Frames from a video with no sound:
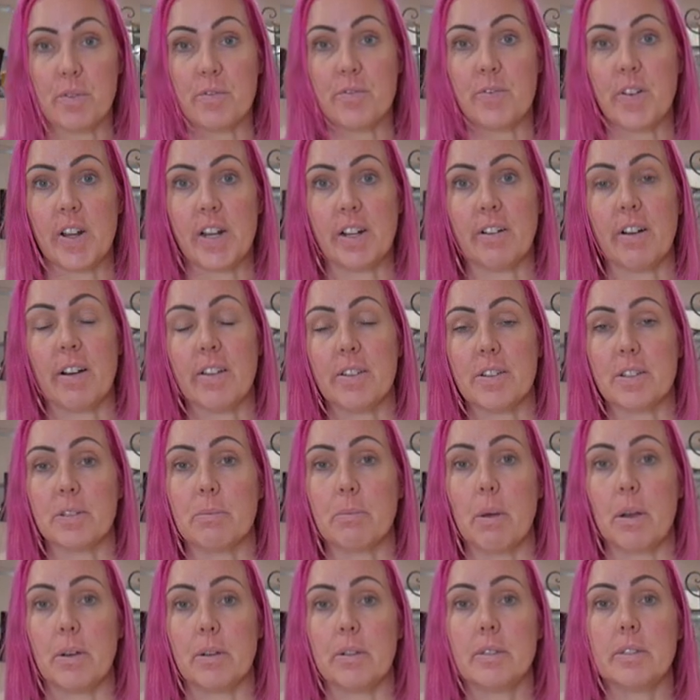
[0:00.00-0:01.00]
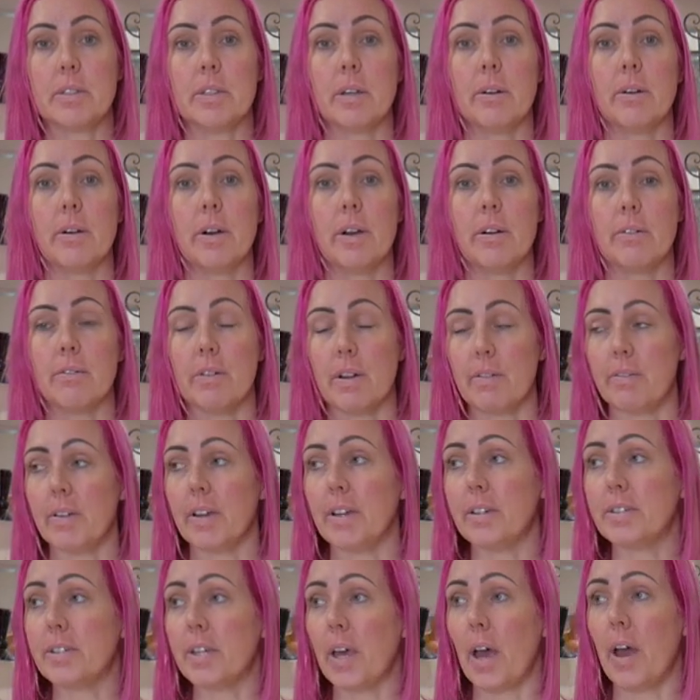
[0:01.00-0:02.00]
been feeling great. The smoke's still
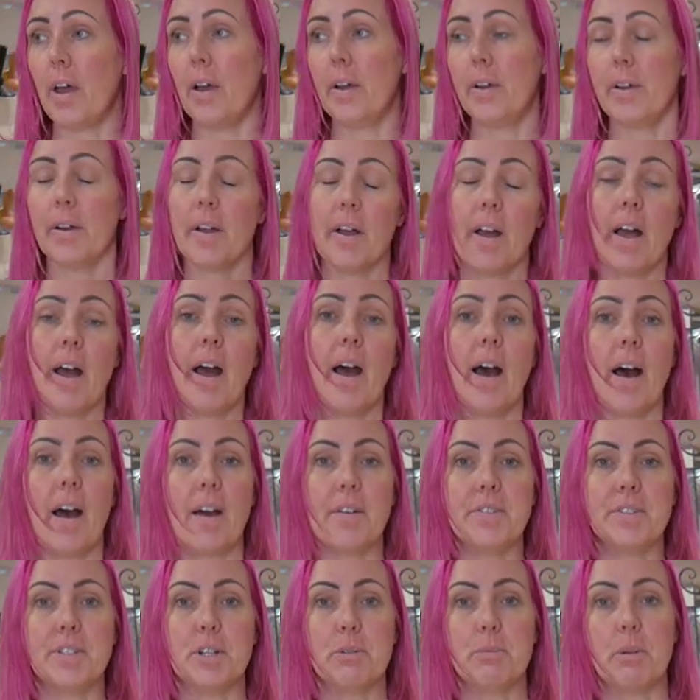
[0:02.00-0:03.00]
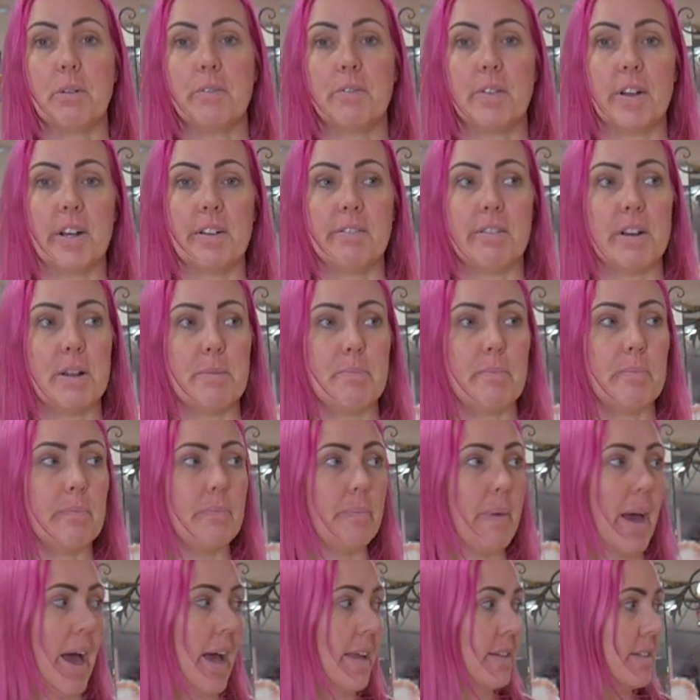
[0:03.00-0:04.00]
horrific, so I've still been feeling really
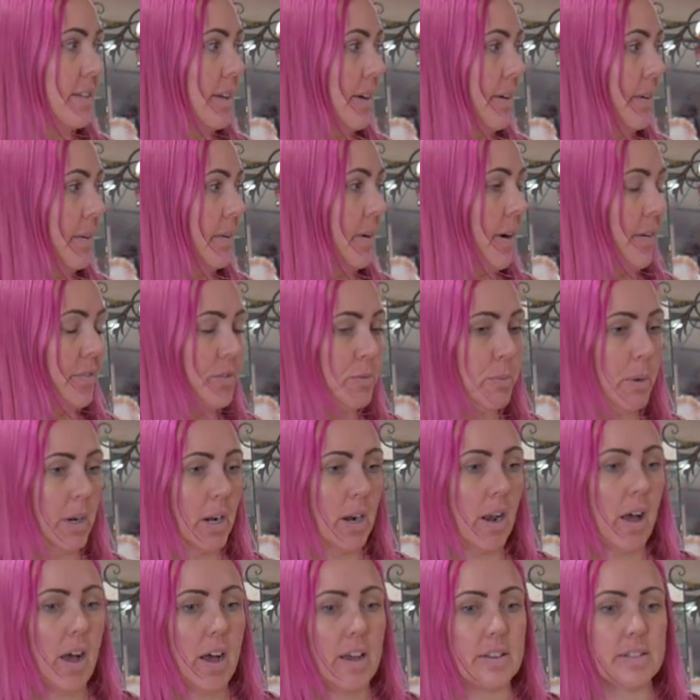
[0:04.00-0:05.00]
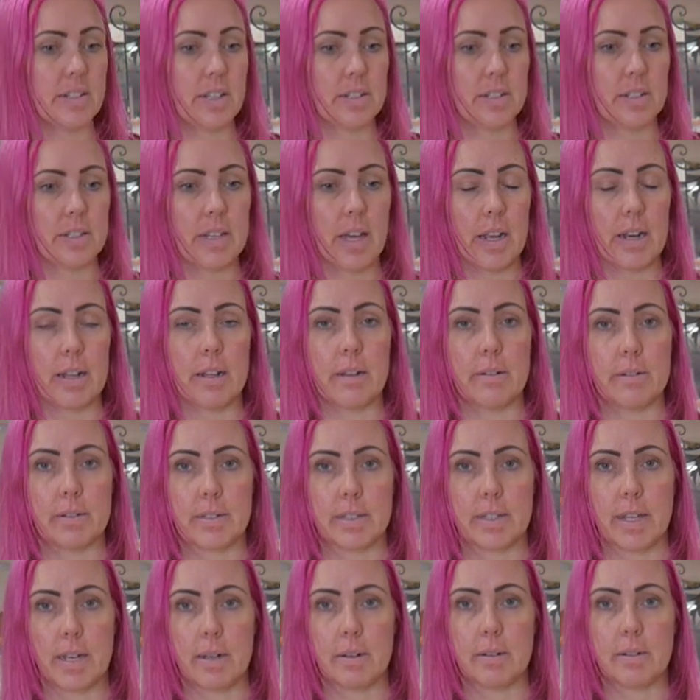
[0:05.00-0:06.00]
bad. So after my clients I just had a little
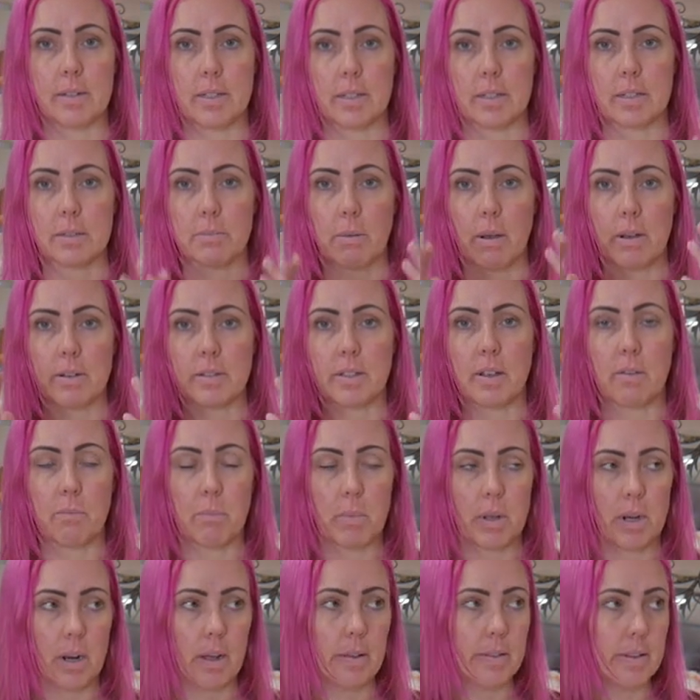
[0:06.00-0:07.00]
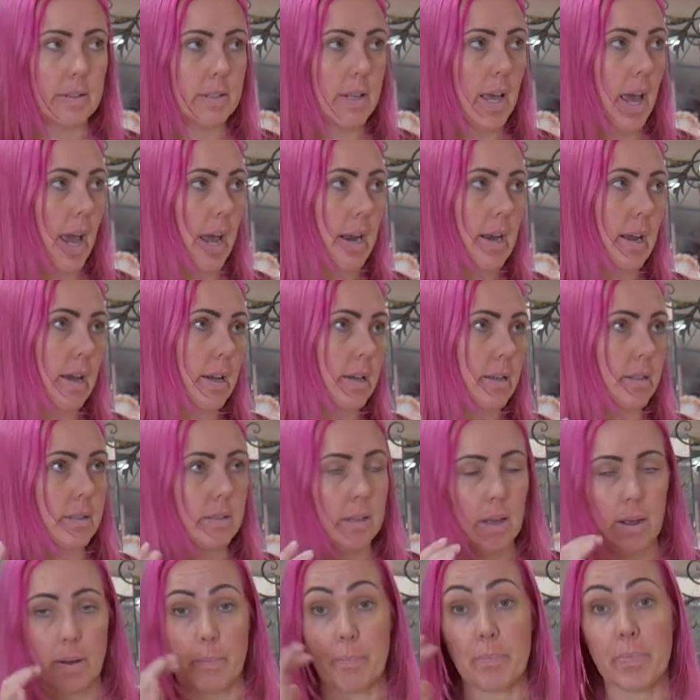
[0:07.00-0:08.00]
sleep because the smoke's given me like this headache.
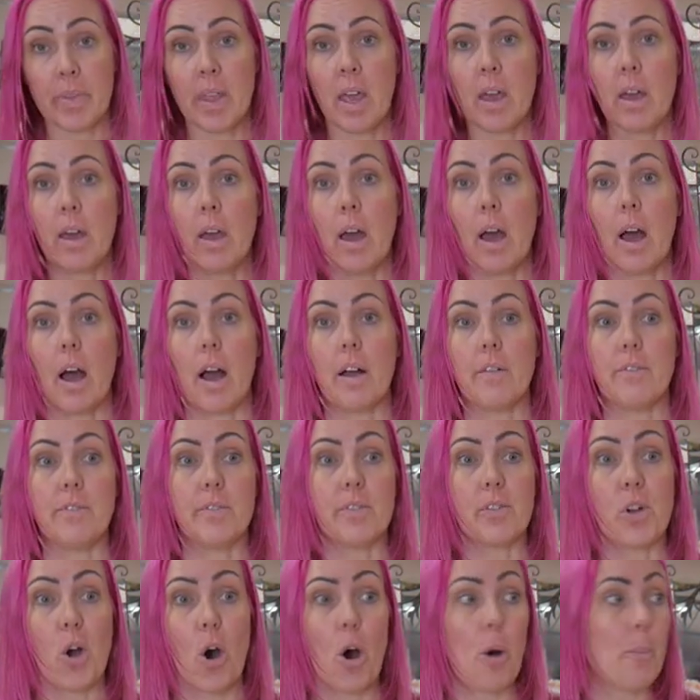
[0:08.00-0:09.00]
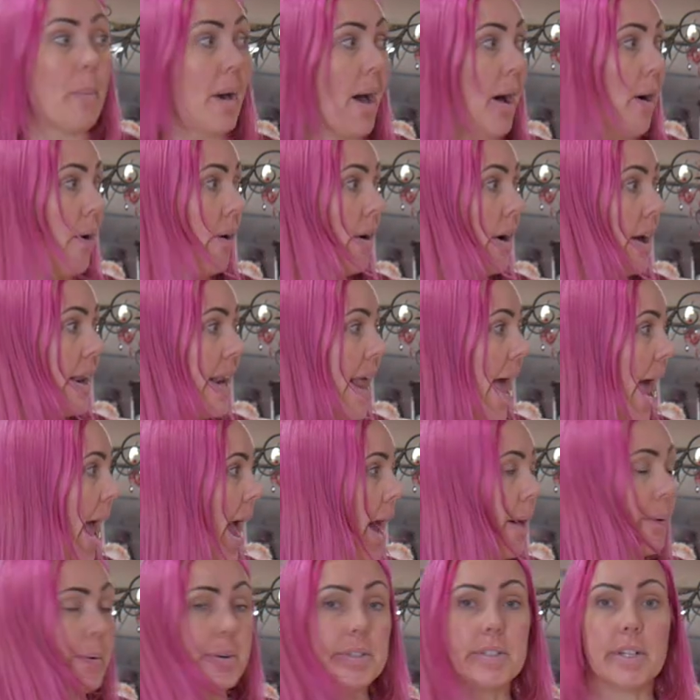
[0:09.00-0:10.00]
So I've got about an
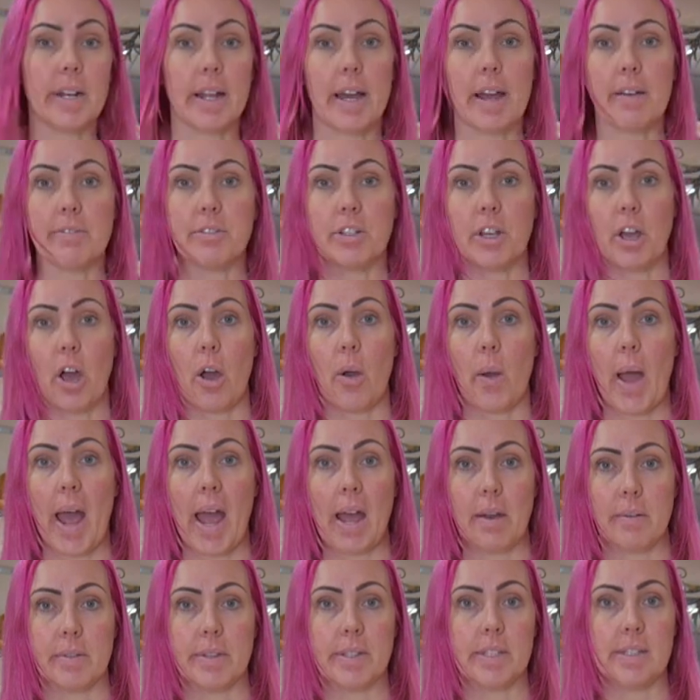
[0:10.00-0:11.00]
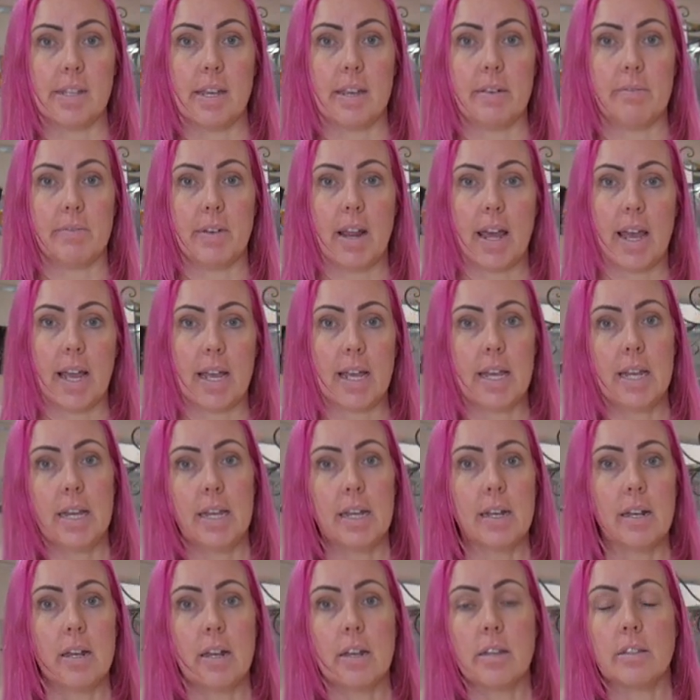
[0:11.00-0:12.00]
hour till I have to go out this evening,
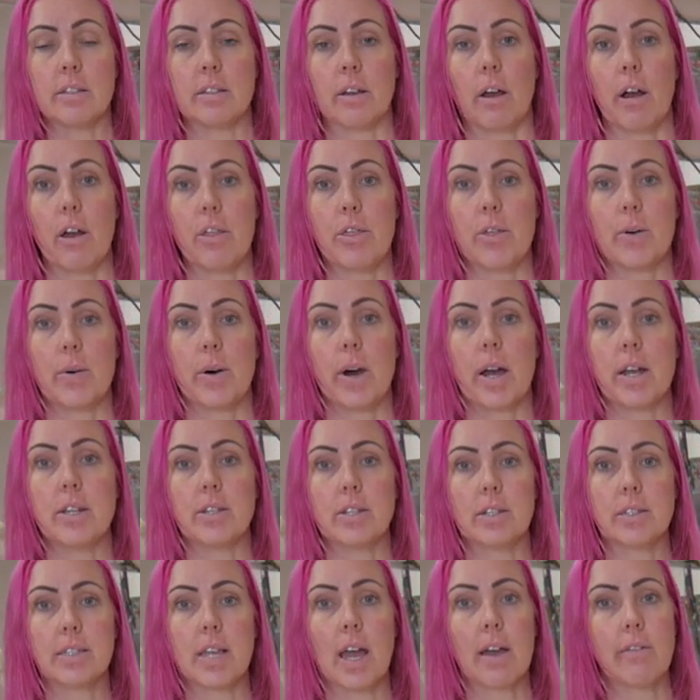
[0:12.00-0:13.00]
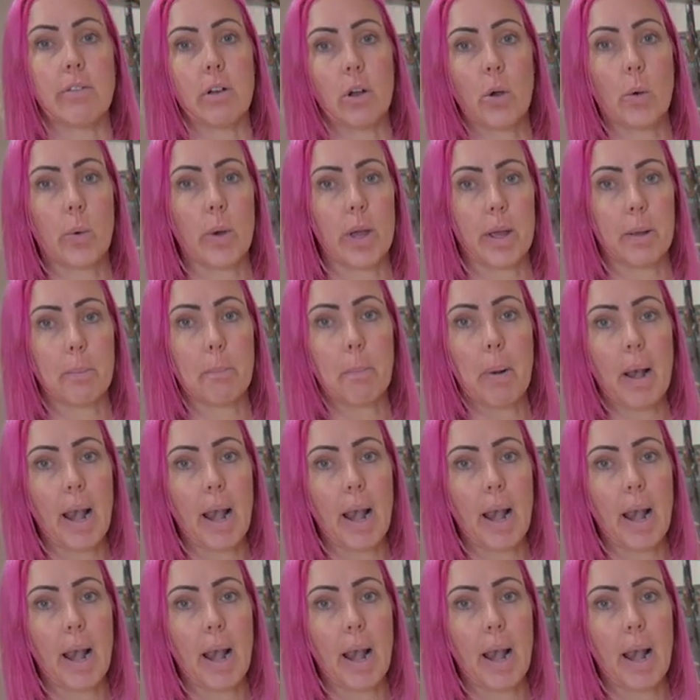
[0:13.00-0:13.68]
so I thought I'd just have a quick